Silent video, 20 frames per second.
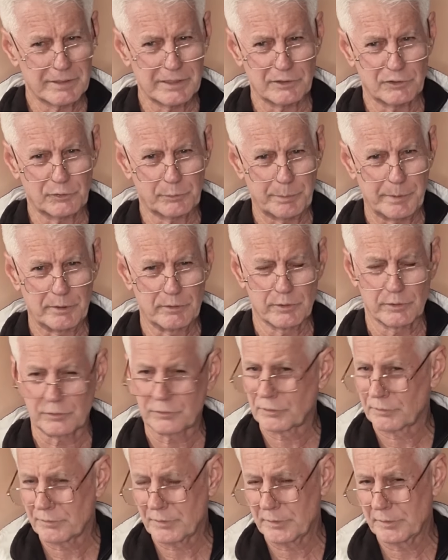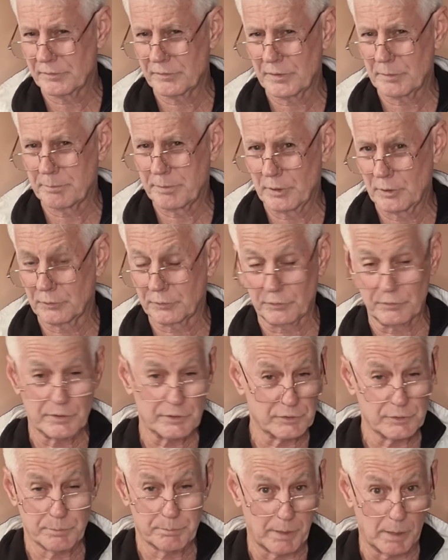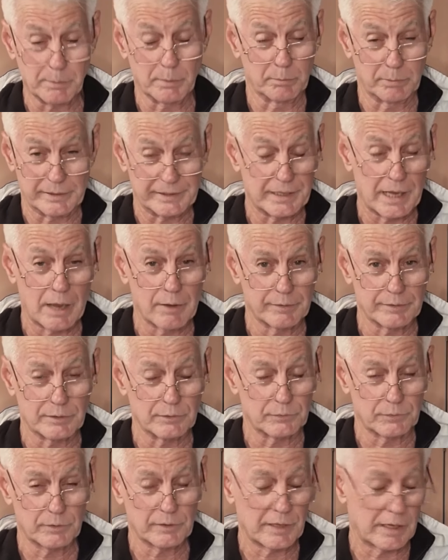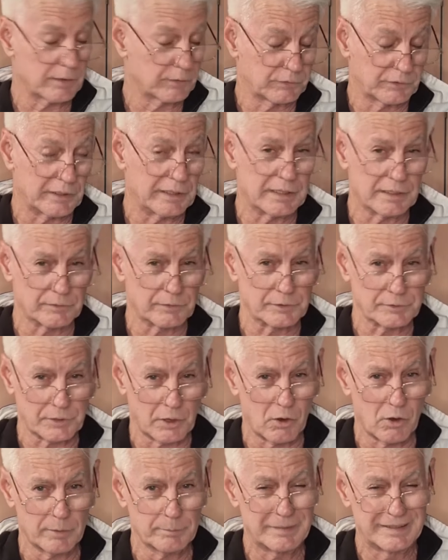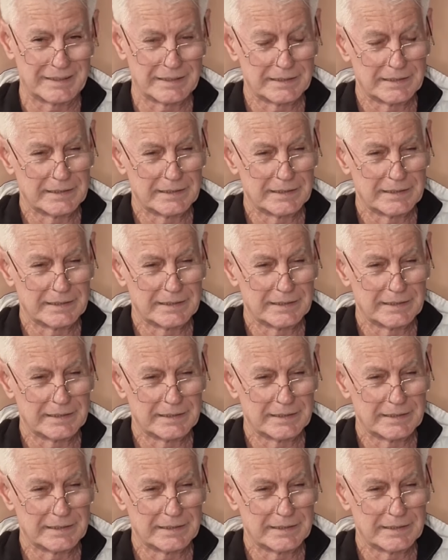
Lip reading: the experience of the person that you're probably going to seeing at the time,